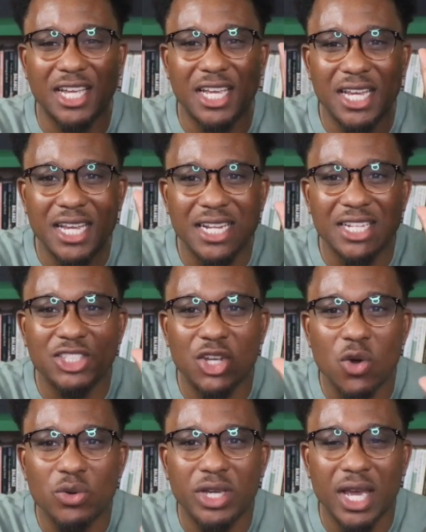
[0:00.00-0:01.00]
it is
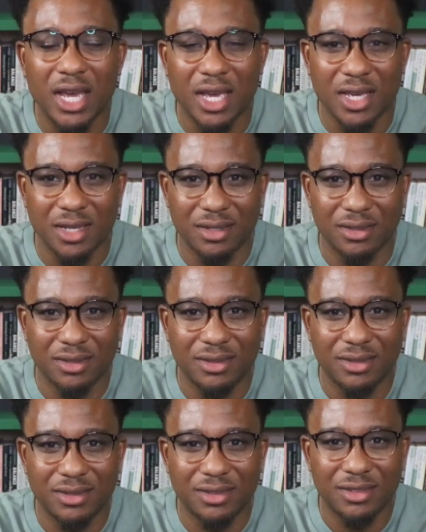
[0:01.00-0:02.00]
okay
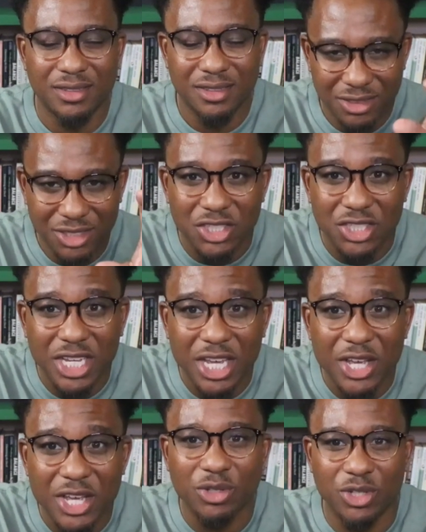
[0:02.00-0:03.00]
to tell
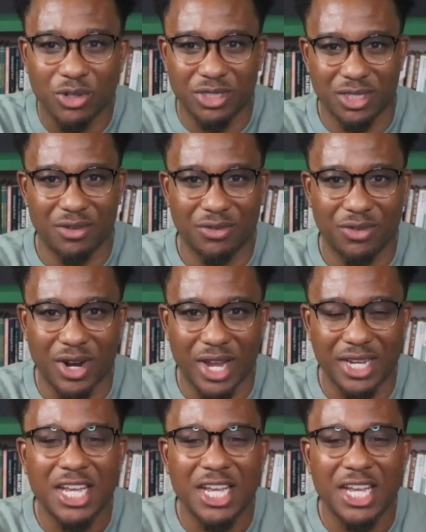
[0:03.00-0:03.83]
yourself, right?